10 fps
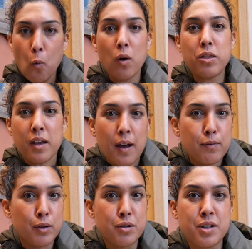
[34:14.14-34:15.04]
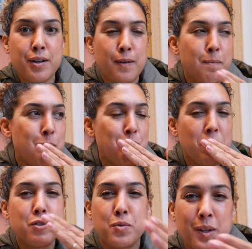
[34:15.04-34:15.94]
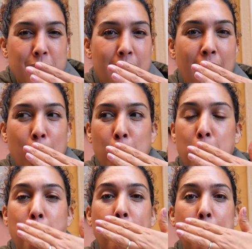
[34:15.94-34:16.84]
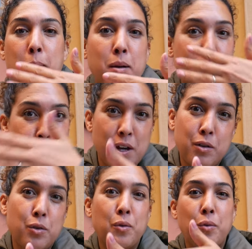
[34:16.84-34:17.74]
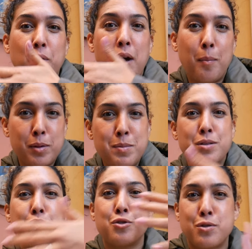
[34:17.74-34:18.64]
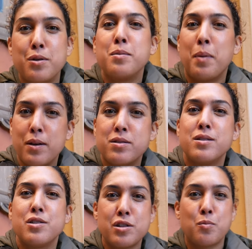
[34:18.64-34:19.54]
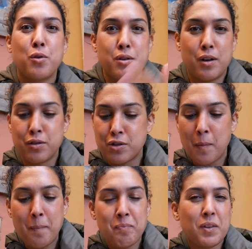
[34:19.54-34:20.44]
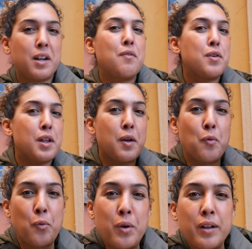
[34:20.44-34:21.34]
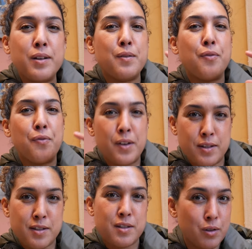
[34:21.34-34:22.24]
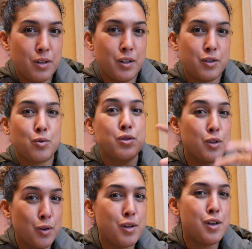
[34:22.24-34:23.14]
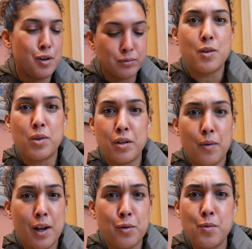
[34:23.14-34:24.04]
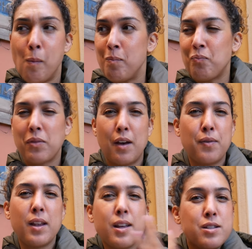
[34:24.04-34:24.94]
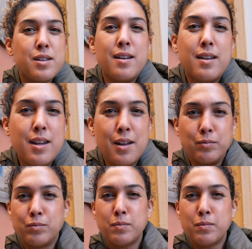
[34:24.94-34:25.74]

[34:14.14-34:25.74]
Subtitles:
One thing I've learned here is really how Parmigiano complements certain pasta dishes more than others, and I feel like it really fits the tortelloni here. And with the ragu, I felt like it didn't need it.